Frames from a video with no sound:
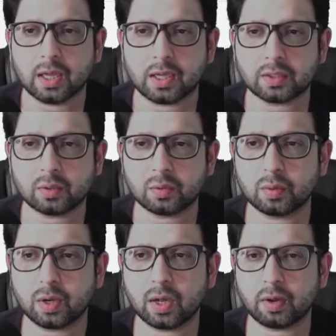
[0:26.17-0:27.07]

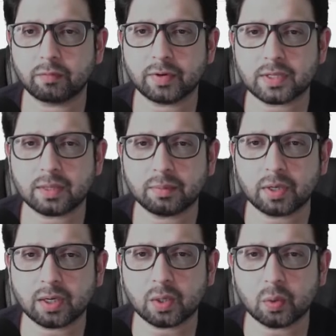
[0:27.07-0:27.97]
So first, I'm
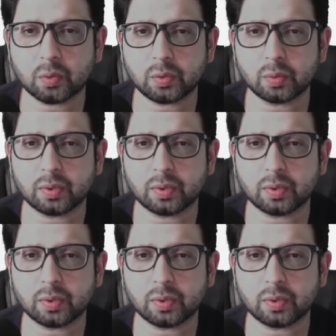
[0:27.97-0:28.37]
gonna go to